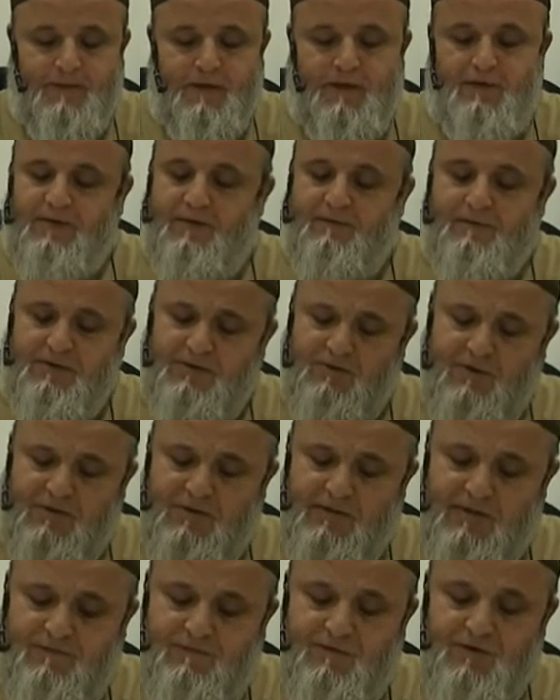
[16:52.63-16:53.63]
if it's not
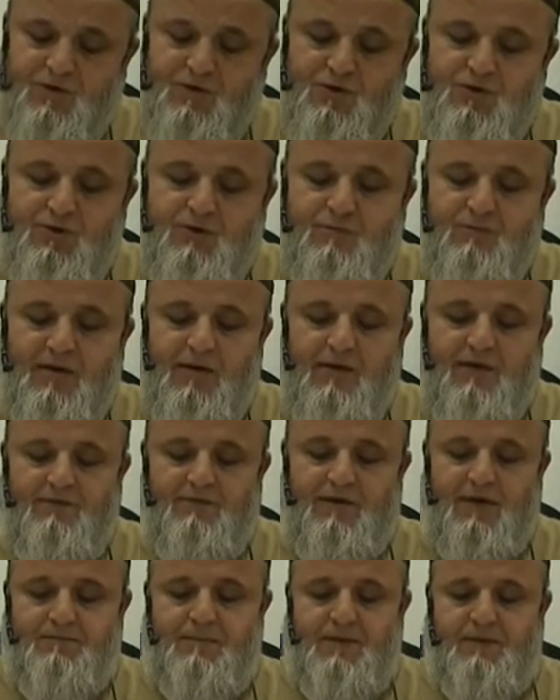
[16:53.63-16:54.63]
sufficient to merely
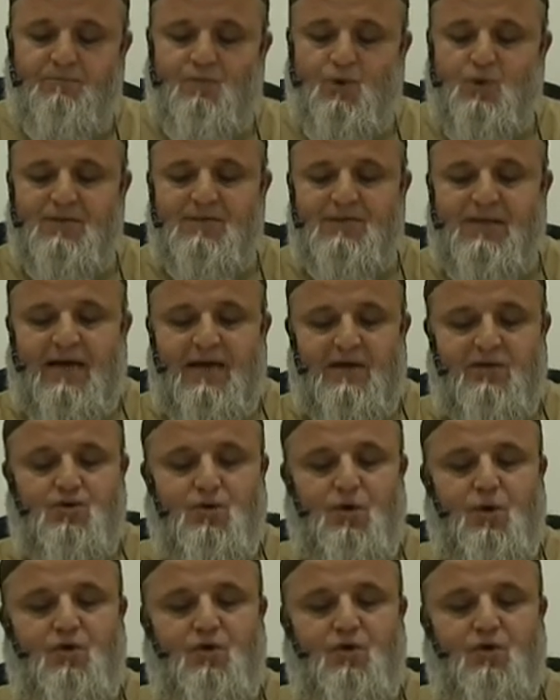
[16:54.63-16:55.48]
rub the moist hand